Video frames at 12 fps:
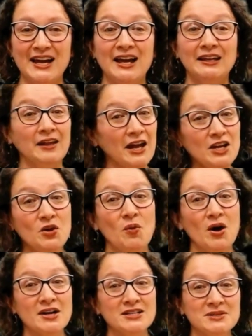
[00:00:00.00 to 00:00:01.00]

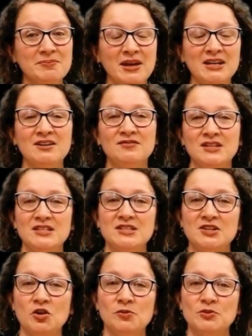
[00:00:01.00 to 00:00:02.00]
Likewise, many of these
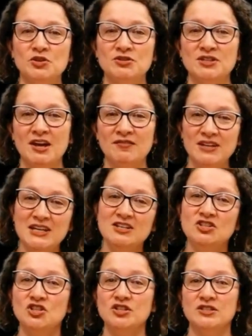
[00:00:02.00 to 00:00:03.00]
sculptures have
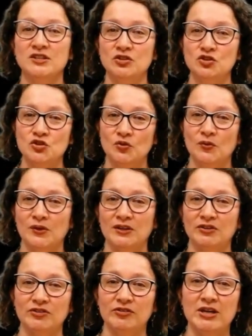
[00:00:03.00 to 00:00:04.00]
hinges in the
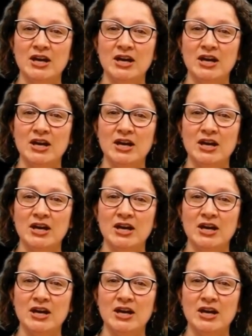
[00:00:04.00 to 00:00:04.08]
joints